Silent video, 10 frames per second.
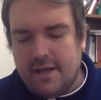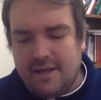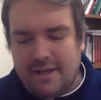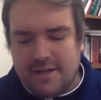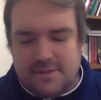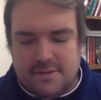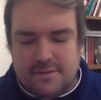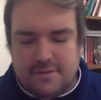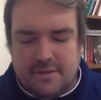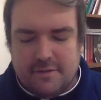
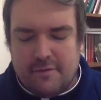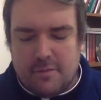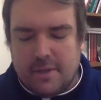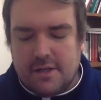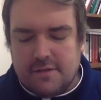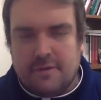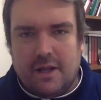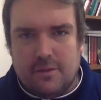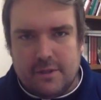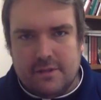it's, if everybody's
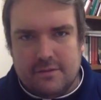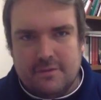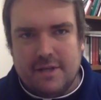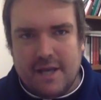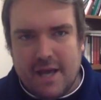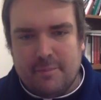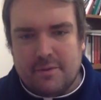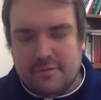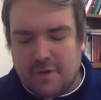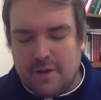following the app
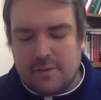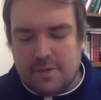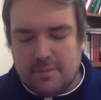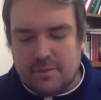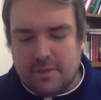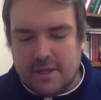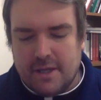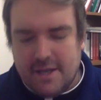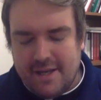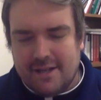or following the book,
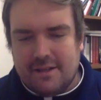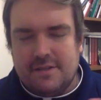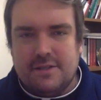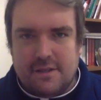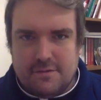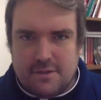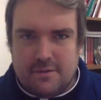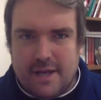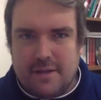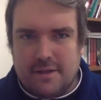it at least gives you
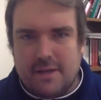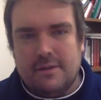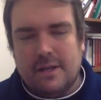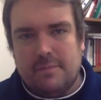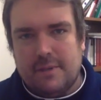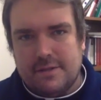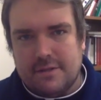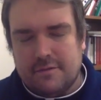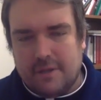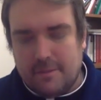that
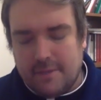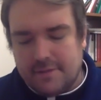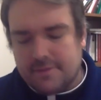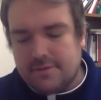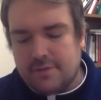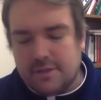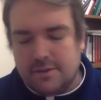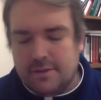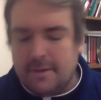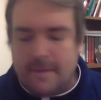basic fundamental
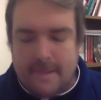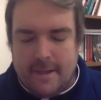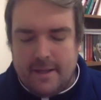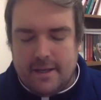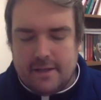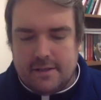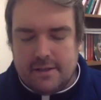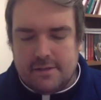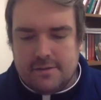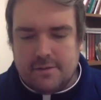structure. And so